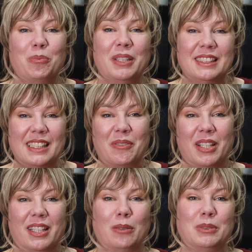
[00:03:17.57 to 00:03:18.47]
please give it
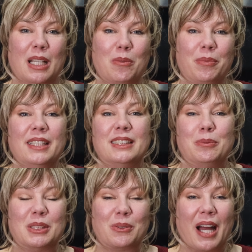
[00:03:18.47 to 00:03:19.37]
a thumbs up and
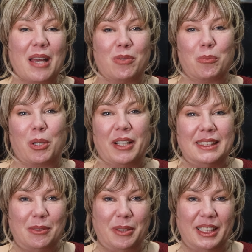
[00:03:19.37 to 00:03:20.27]
subscribe for more
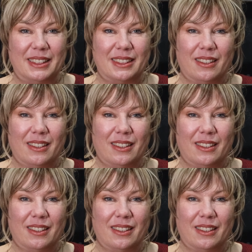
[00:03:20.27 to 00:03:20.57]
recipes.